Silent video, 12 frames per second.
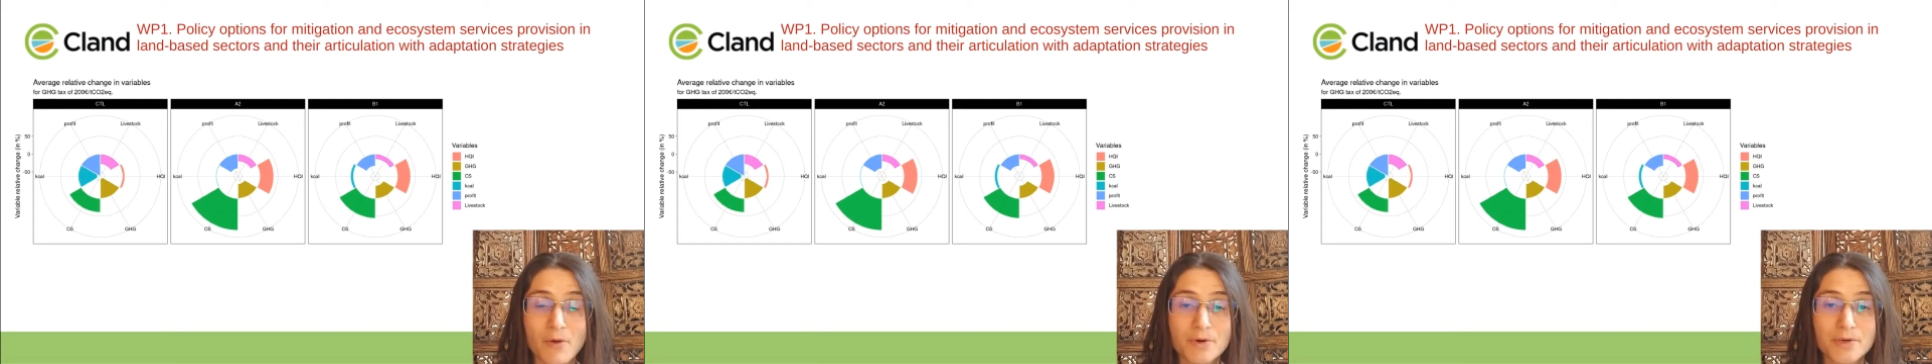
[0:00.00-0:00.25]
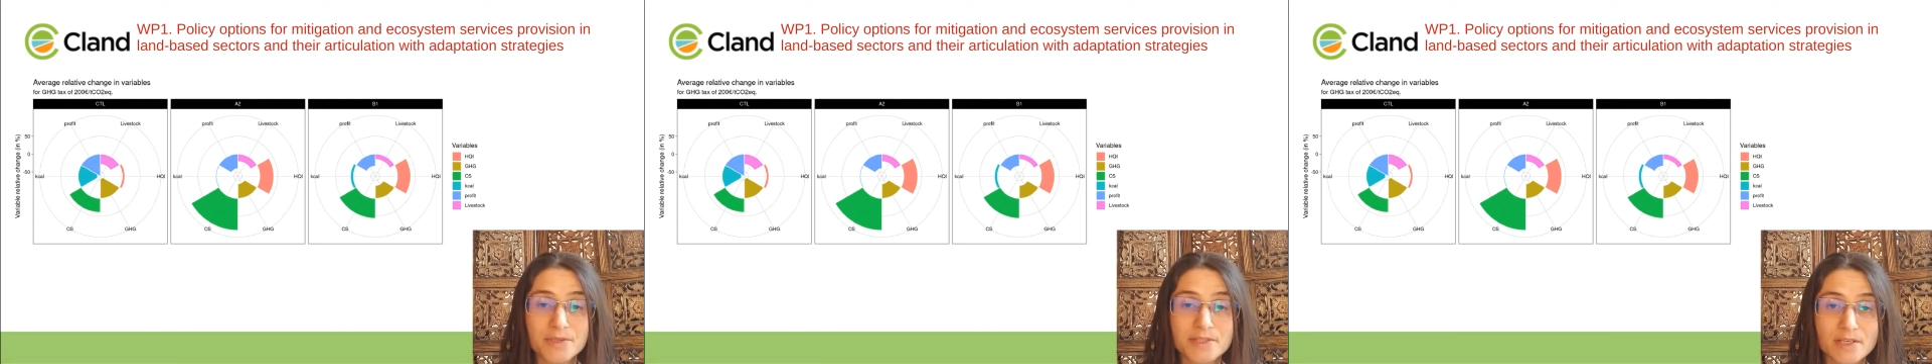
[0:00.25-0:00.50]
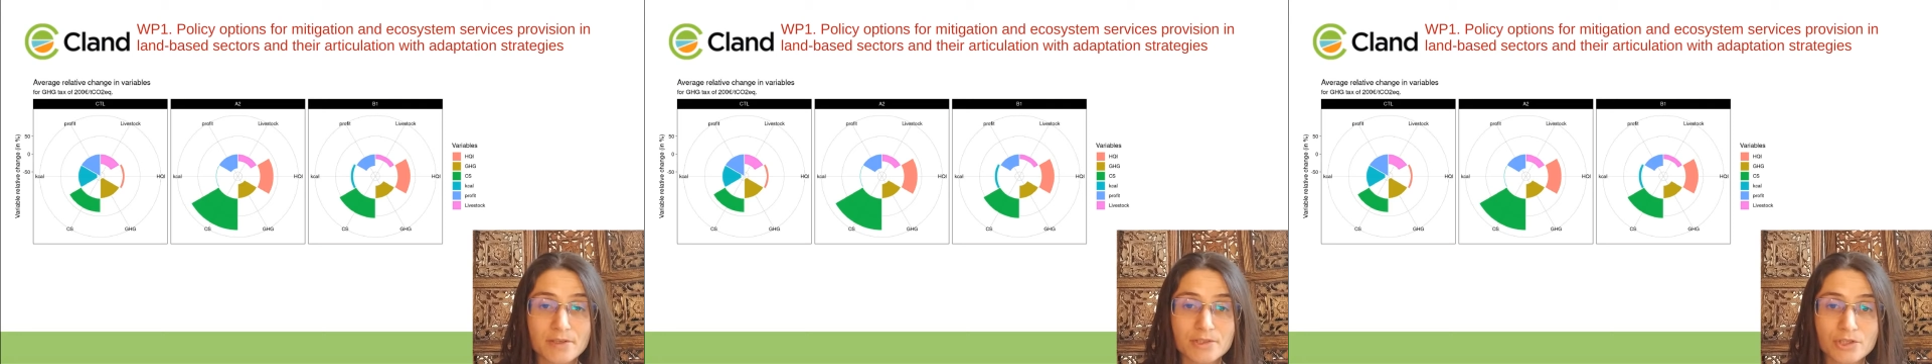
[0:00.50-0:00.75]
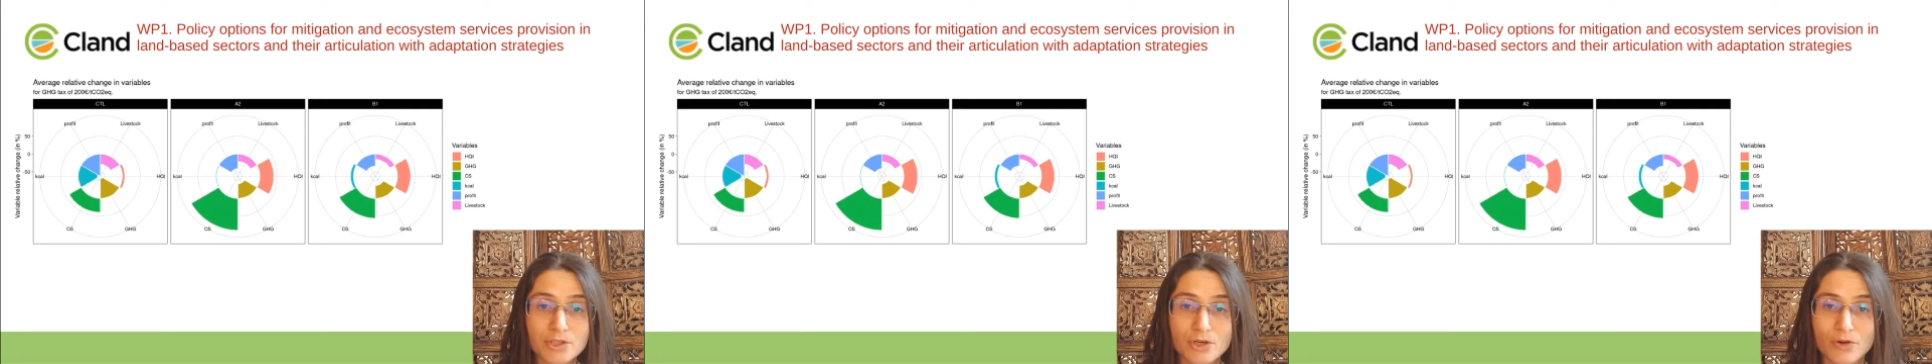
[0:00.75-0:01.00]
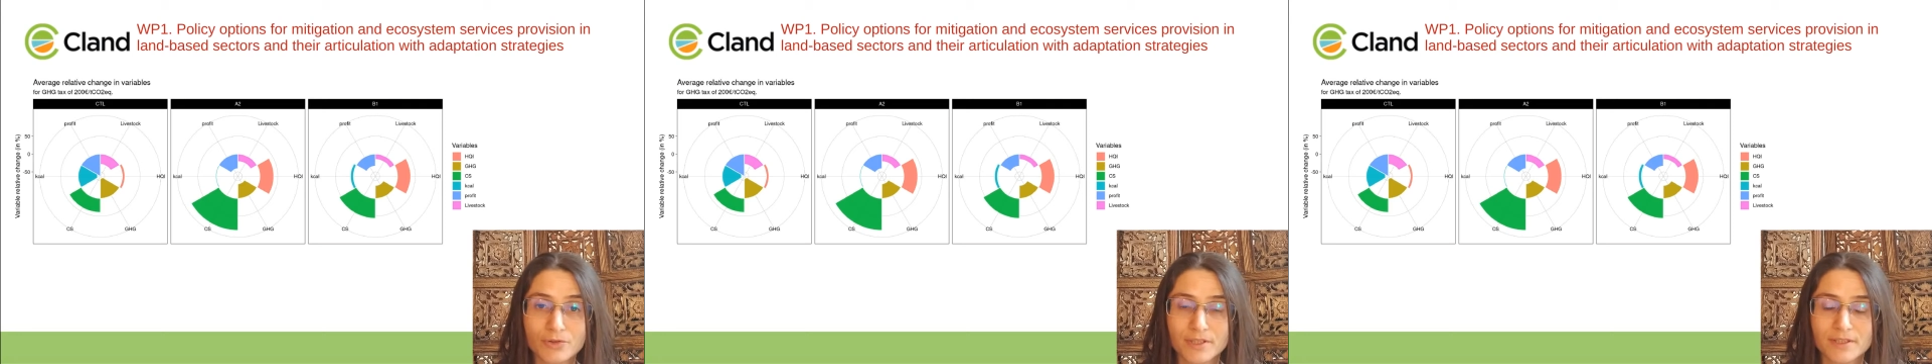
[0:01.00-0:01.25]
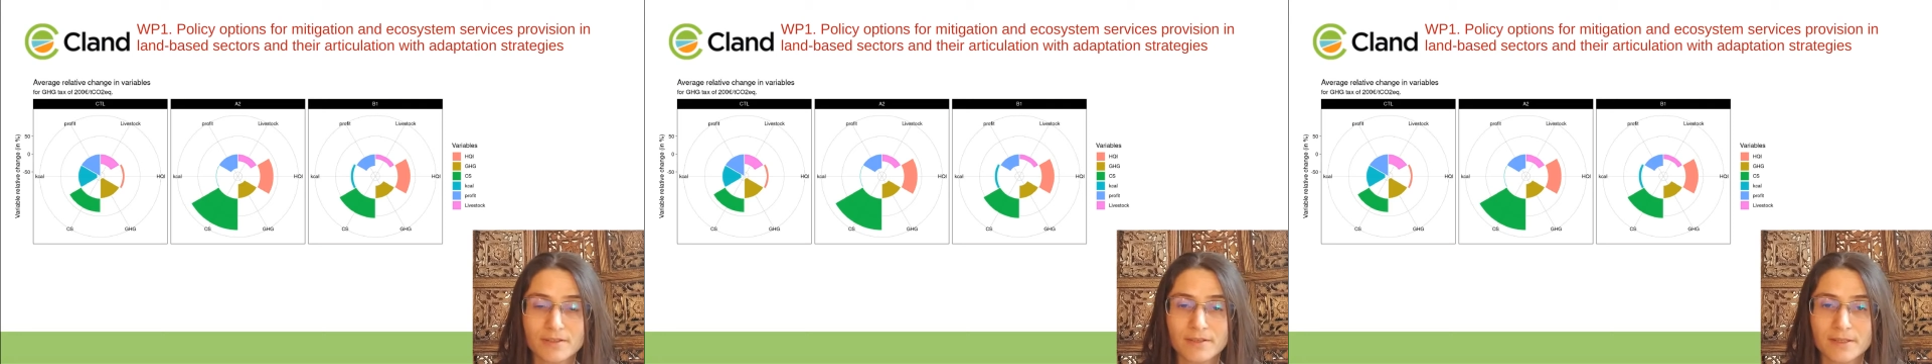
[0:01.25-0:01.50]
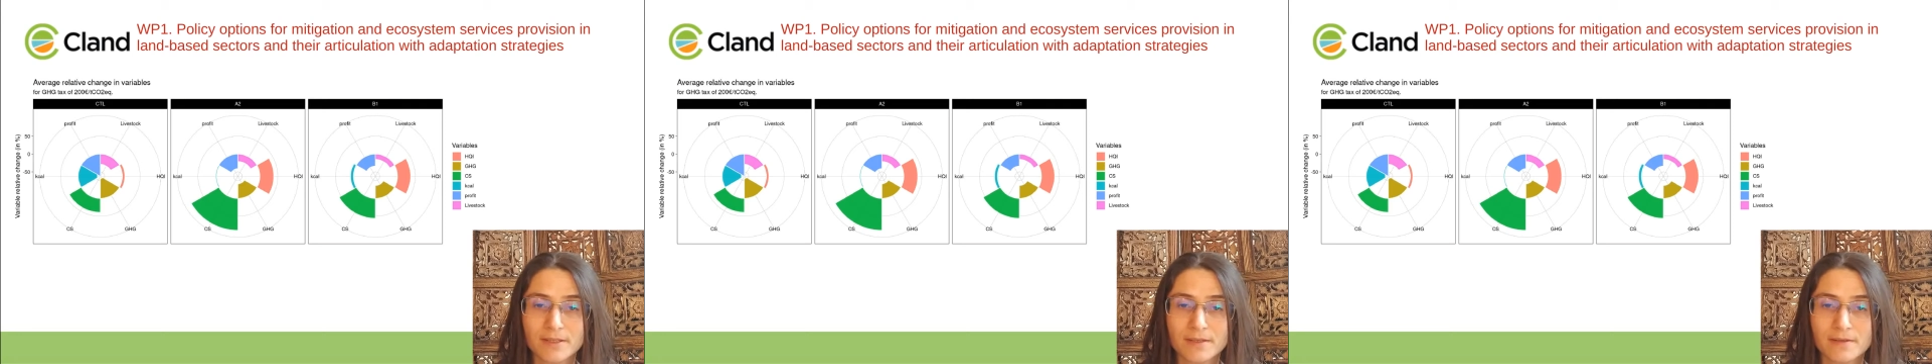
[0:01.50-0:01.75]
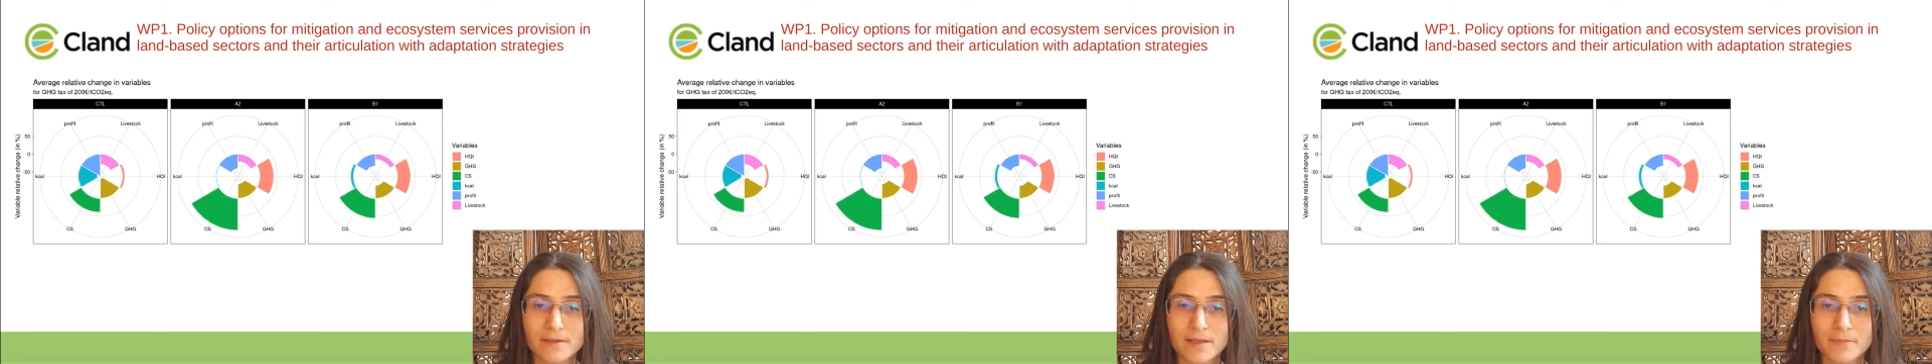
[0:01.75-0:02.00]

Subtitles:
our results show that it